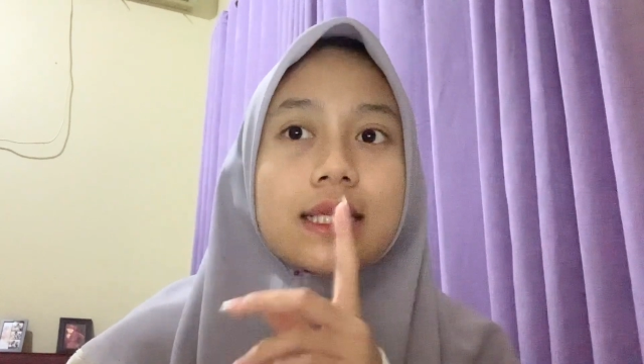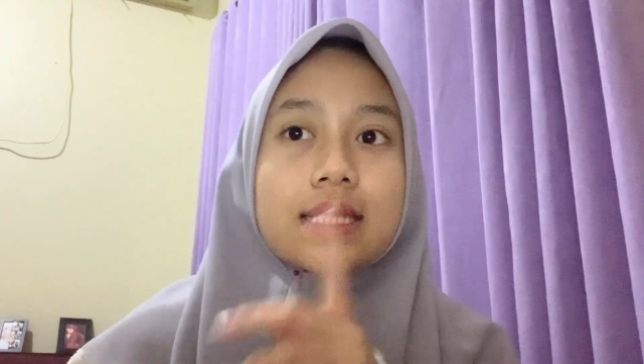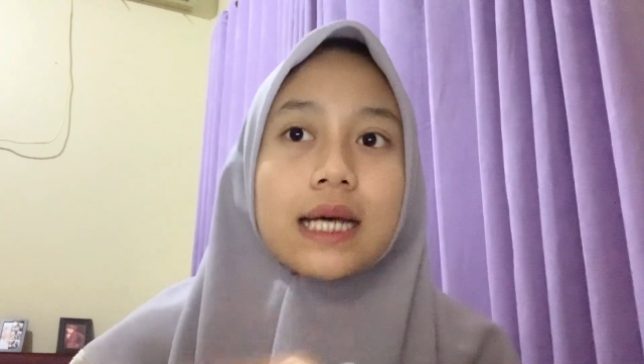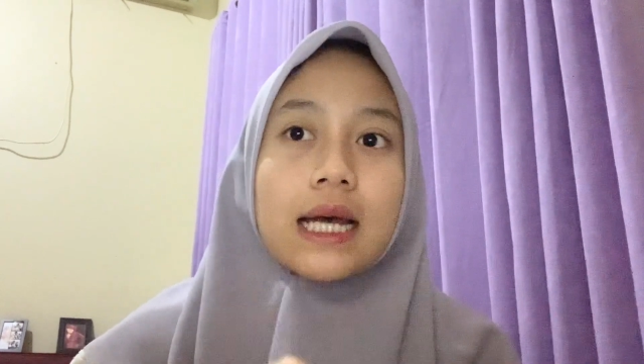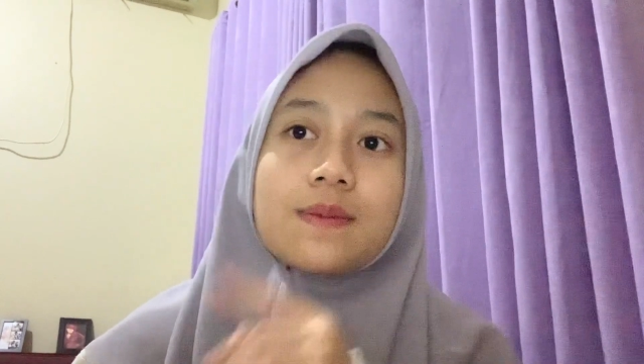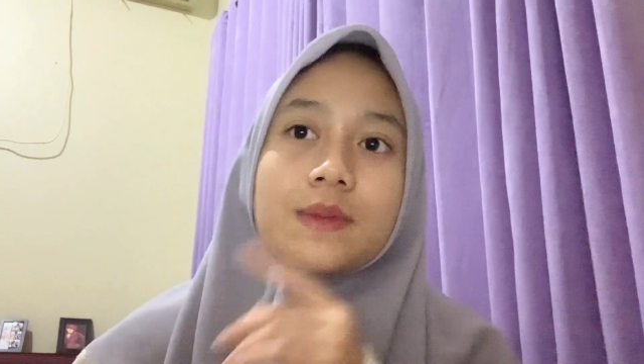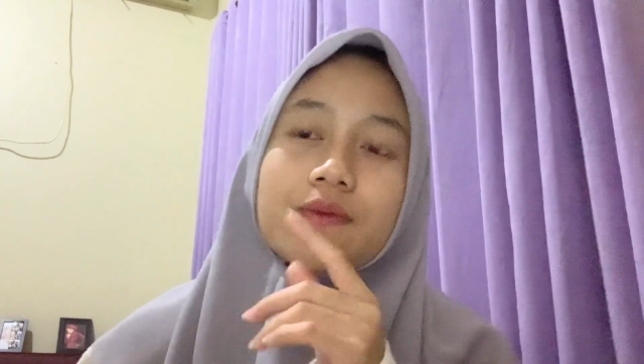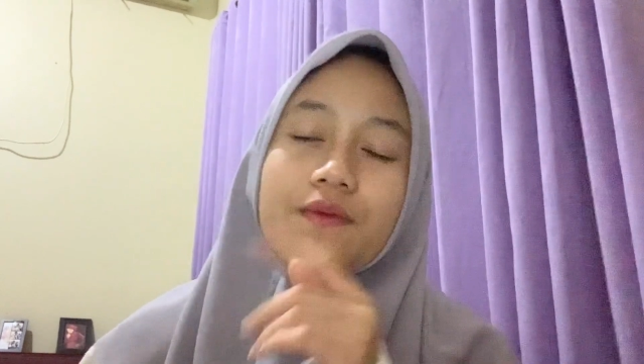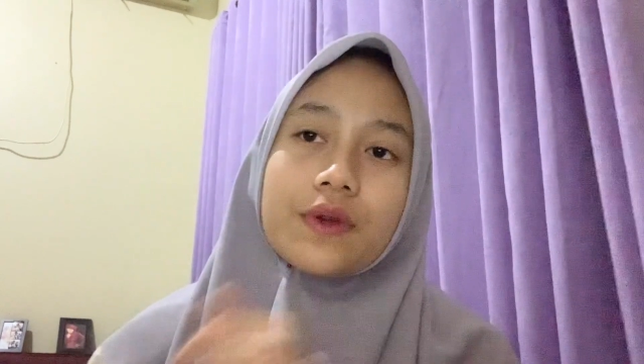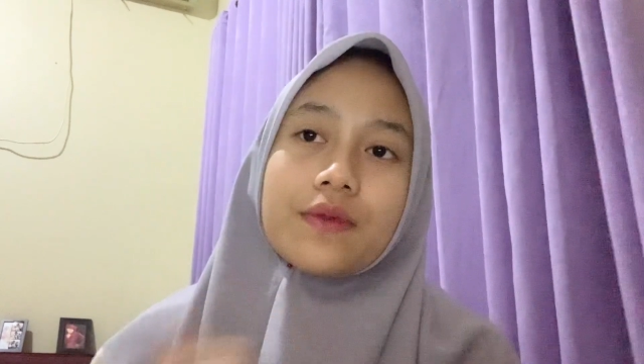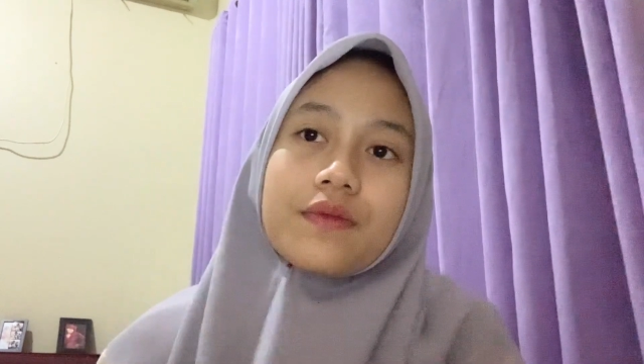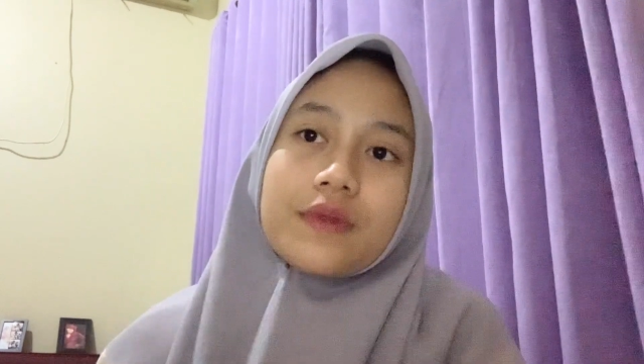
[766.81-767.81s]
times
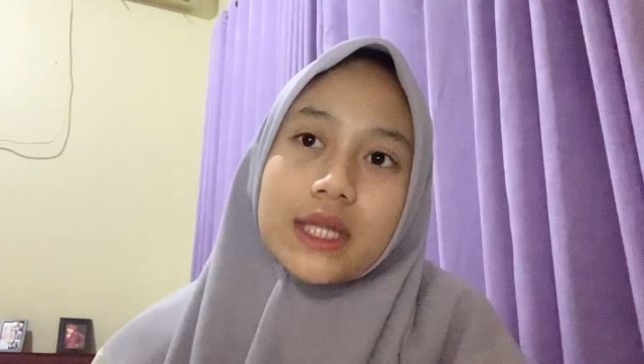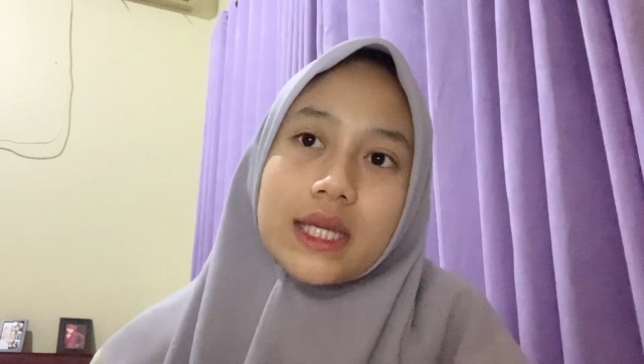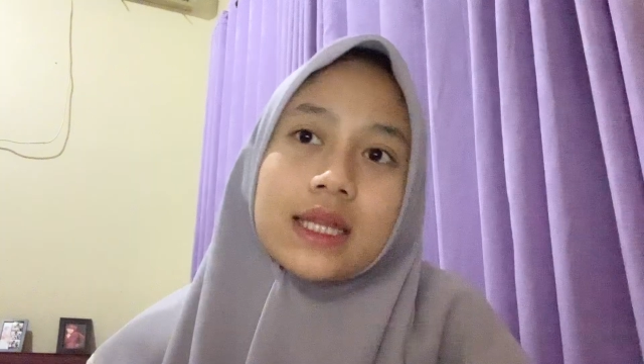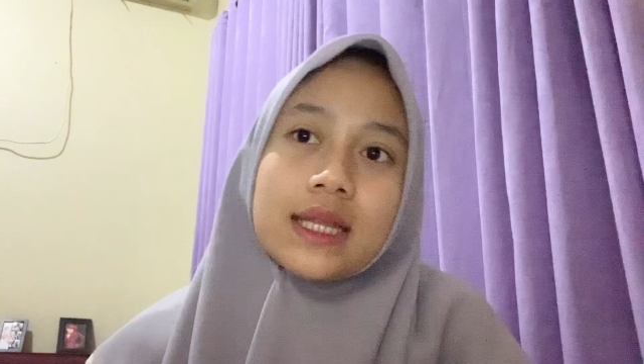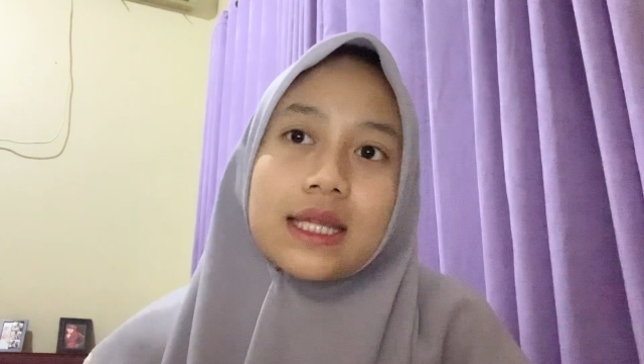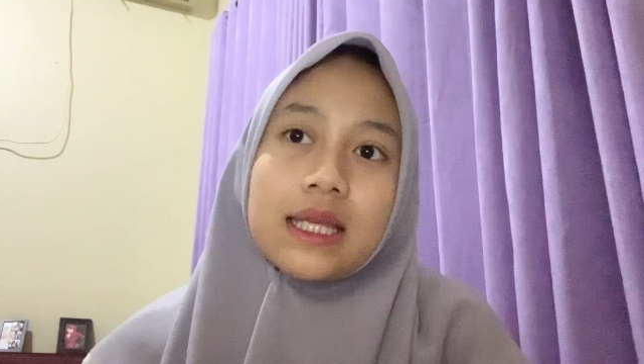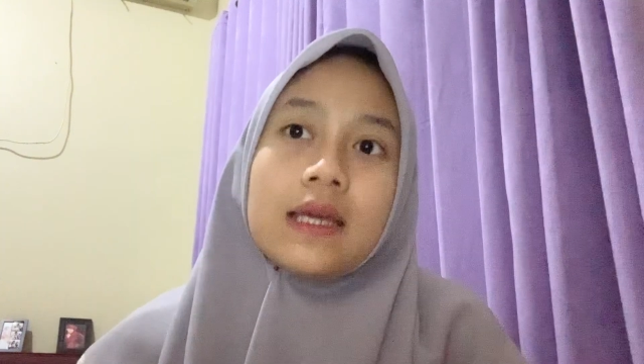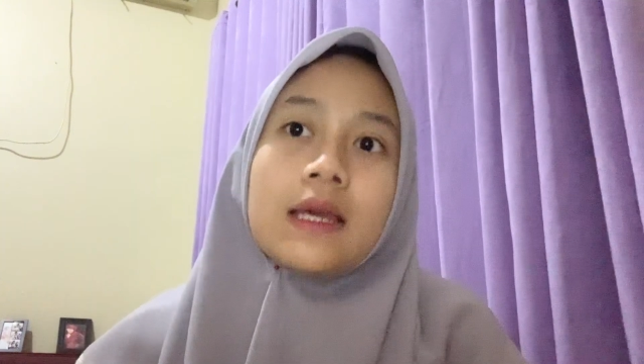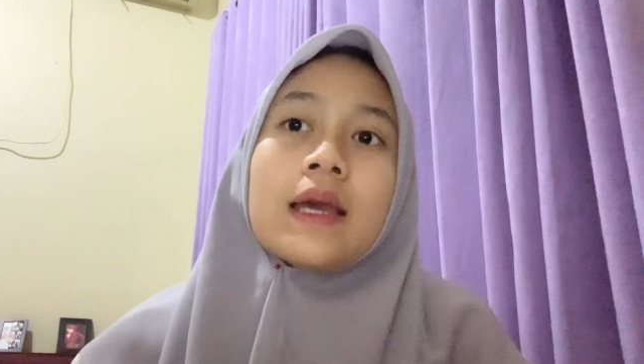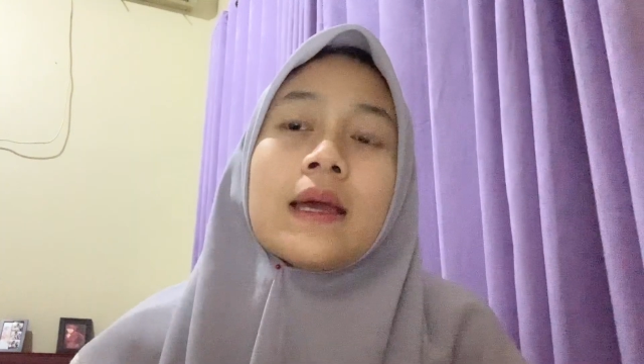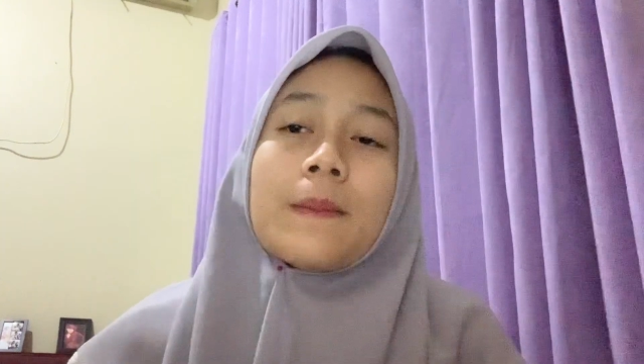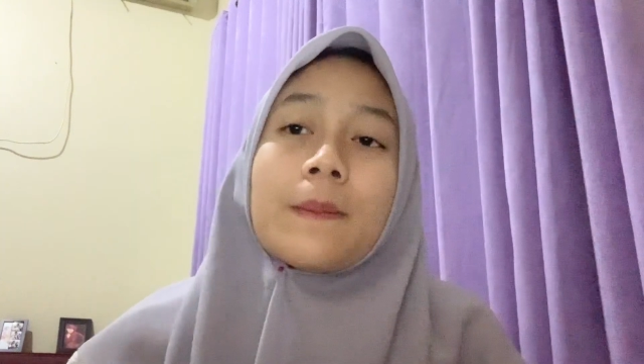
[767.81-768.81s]
15T
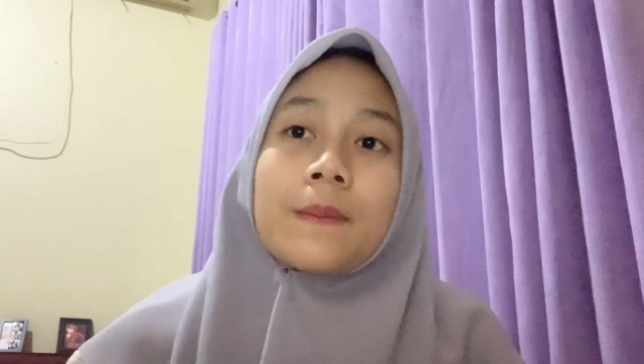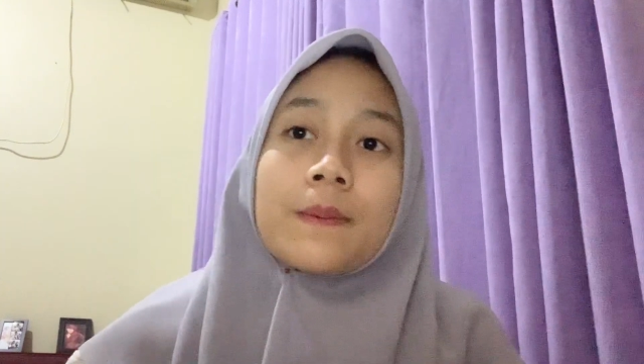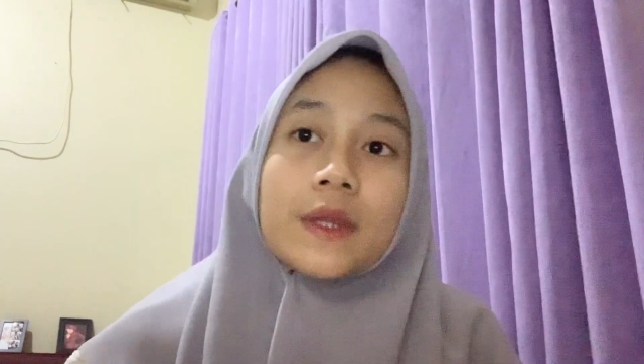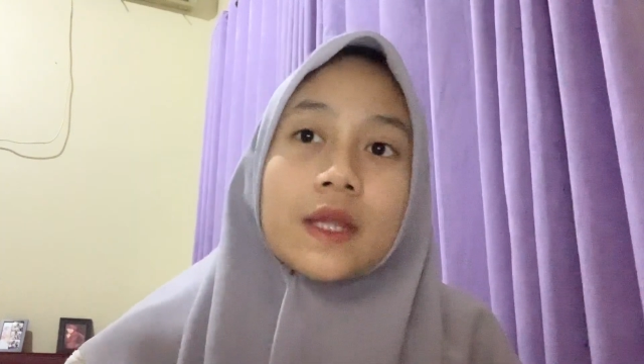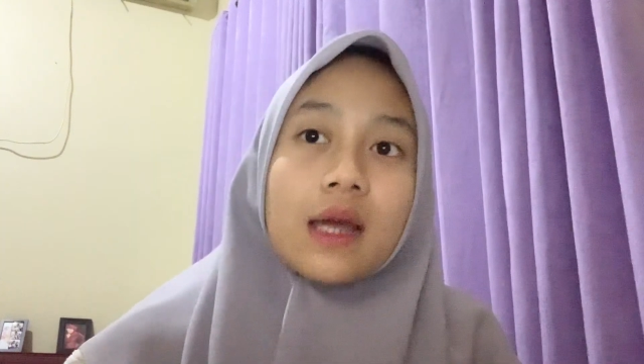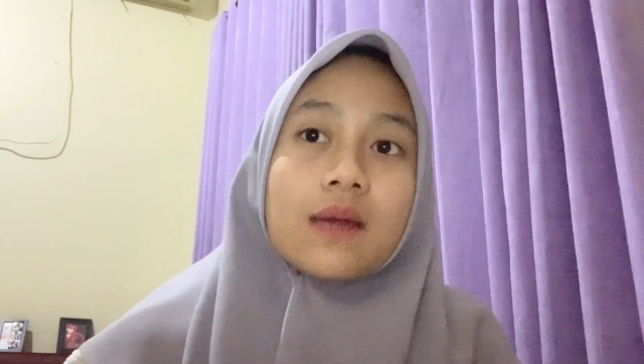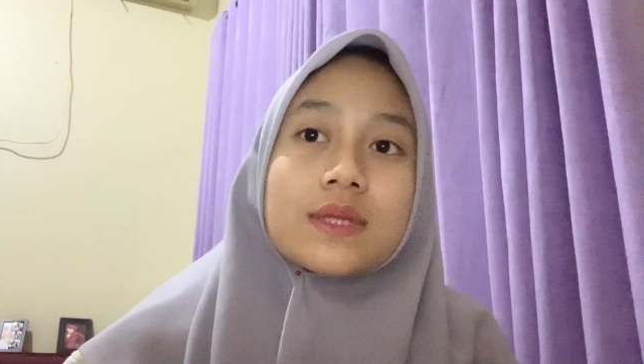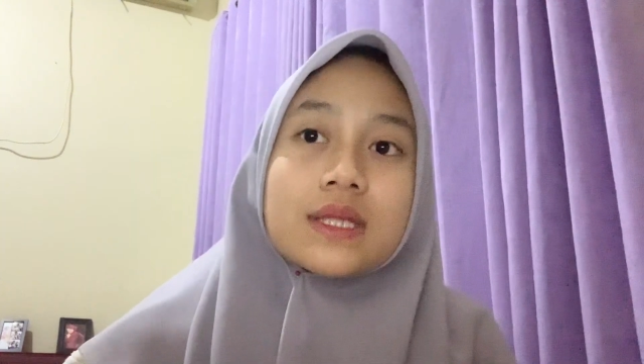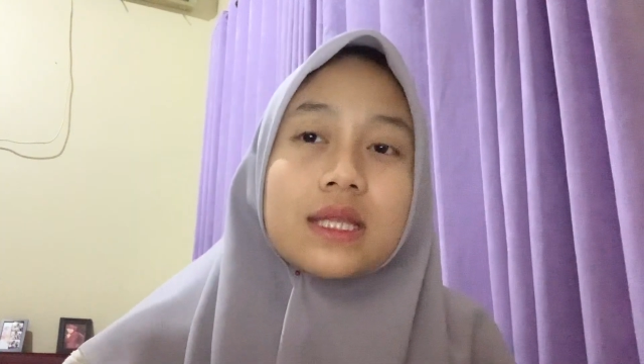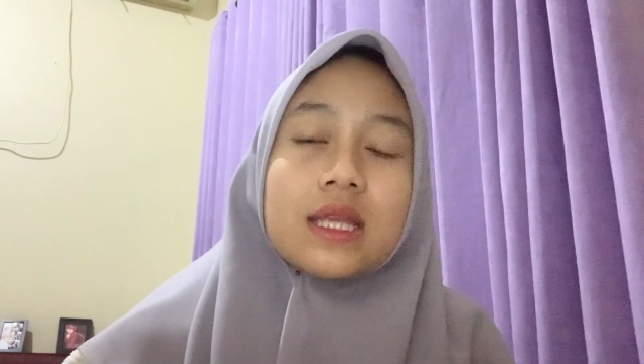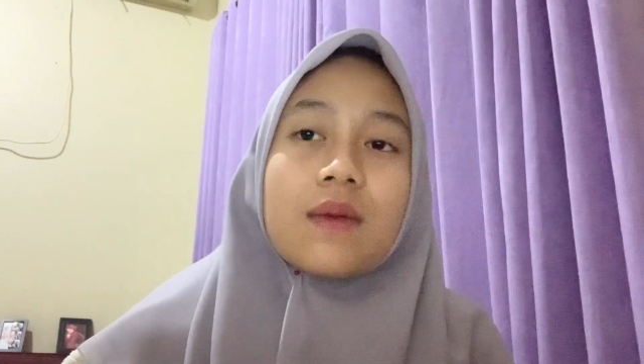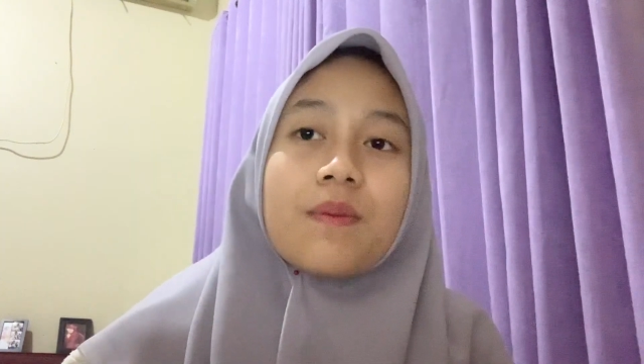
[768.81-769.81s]
times
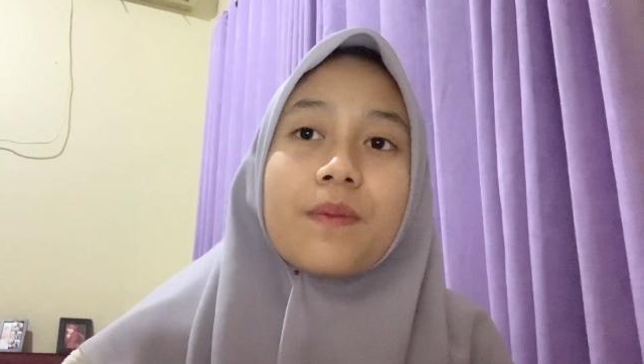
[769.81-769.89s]
T